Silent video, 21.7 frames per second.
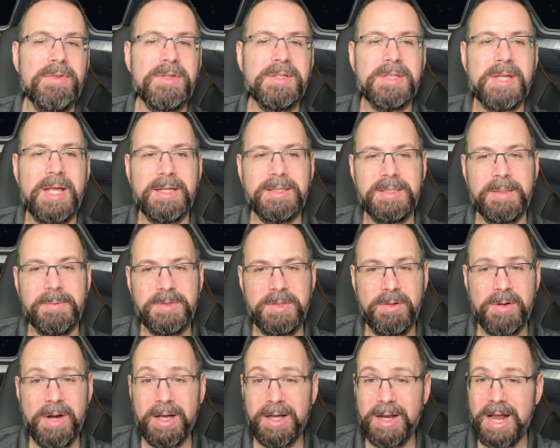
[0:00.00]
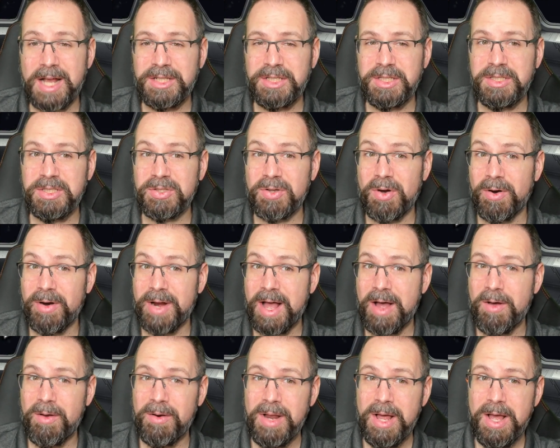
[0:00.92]
the side slip. So you're not going to actually start
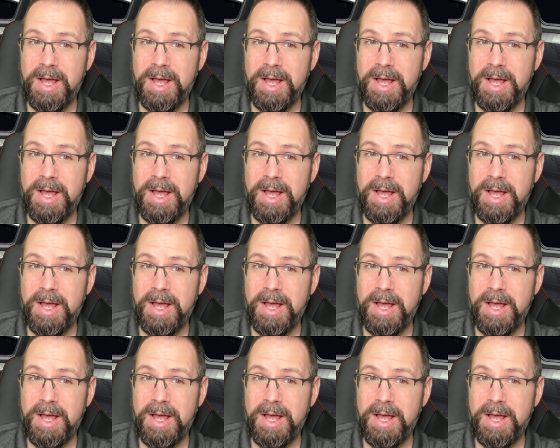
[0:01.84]
out